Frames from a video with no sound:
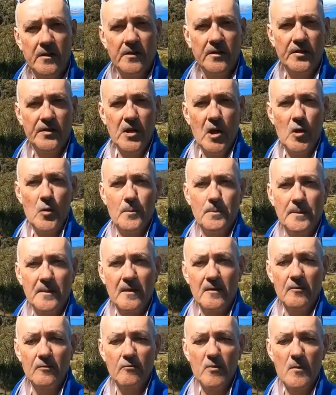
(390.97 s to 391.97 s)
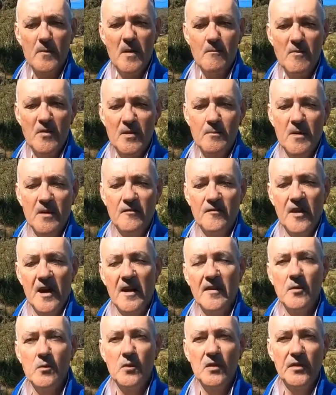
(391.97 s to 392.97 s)
So, remember that my
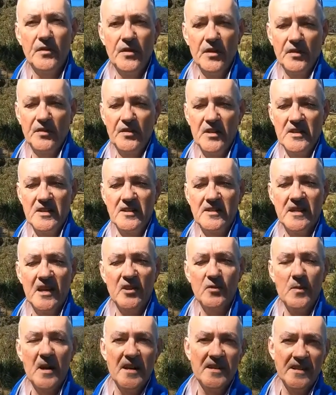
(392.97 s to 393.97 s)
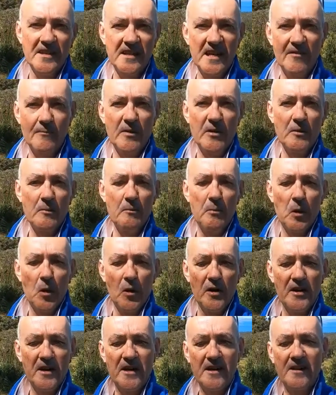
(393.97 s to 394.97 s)
father was the senior Tasmanian government
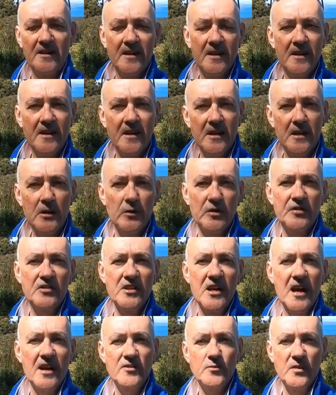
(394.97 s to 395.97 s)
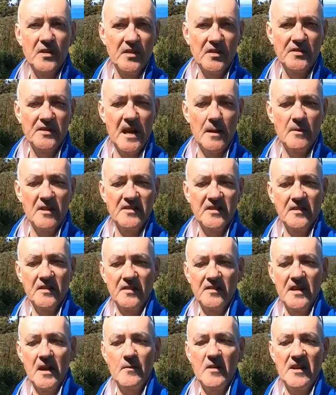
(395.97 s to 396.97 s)
employee who was charged with establishing the
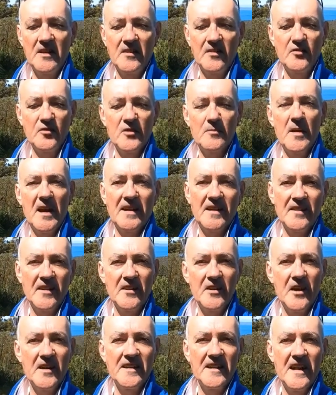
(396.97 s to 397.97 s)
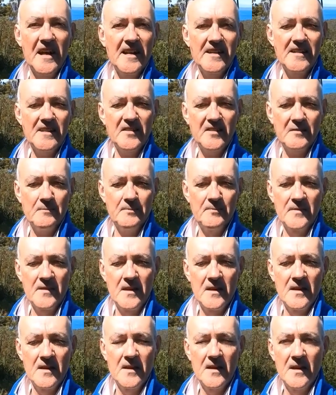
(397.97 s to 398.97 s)
salmon industry back in the 1980s?
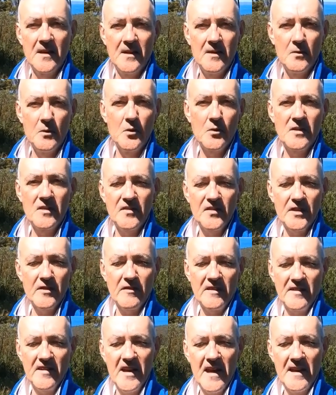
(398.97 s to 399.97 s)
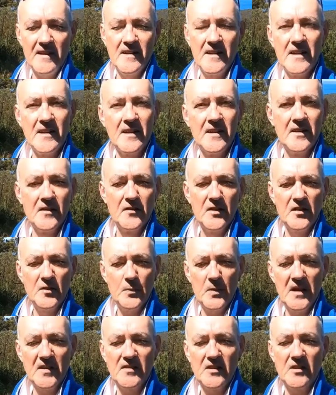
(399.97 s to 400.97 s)
Well, considering that, this
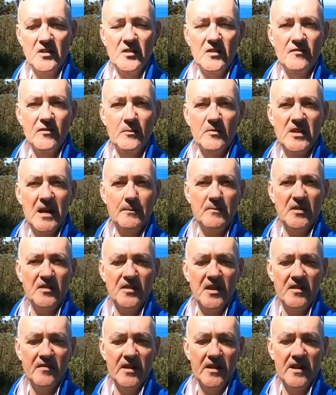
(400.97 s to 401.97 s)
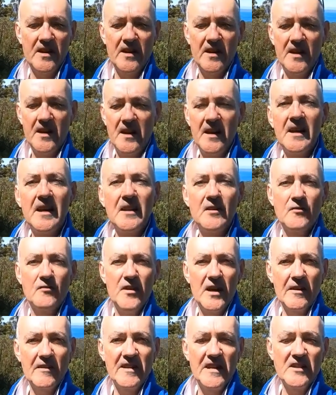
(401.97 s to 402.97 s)
passage from chapter 7 is
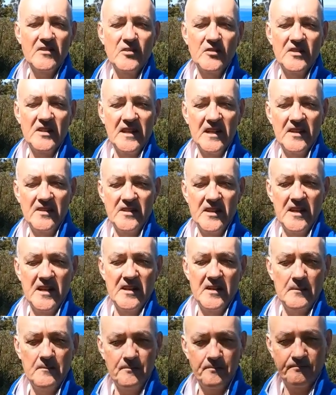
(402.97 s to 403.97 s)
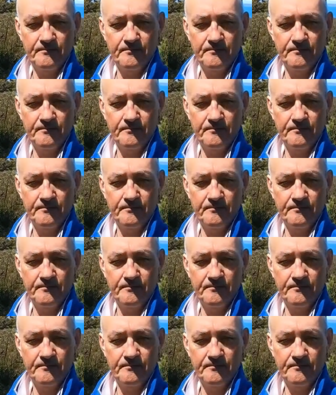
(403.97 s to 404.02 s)
very interesting indeed.